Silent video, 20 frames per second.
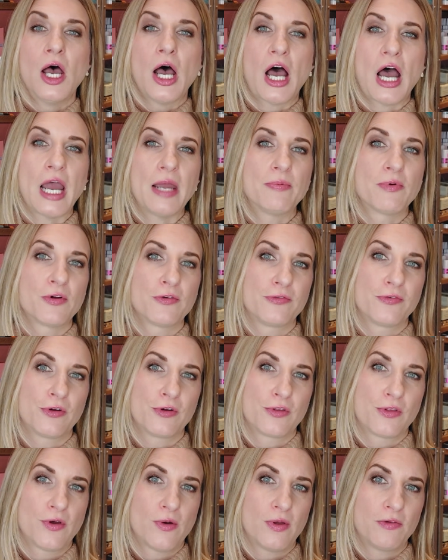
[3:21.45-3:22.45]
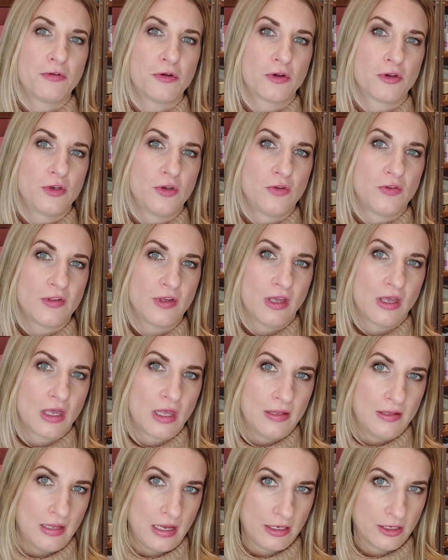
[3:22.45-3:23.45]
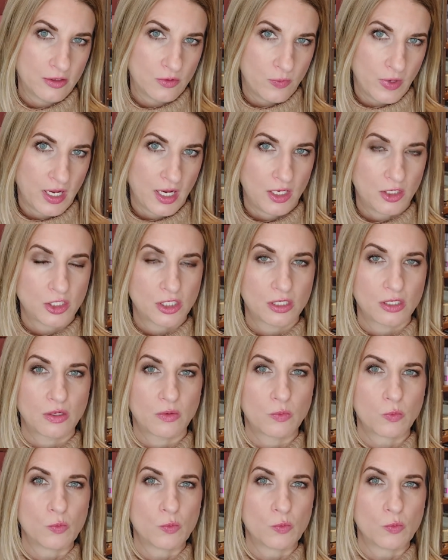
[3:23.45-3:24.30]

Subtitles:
I prefer, though, if you're using a lighter weight,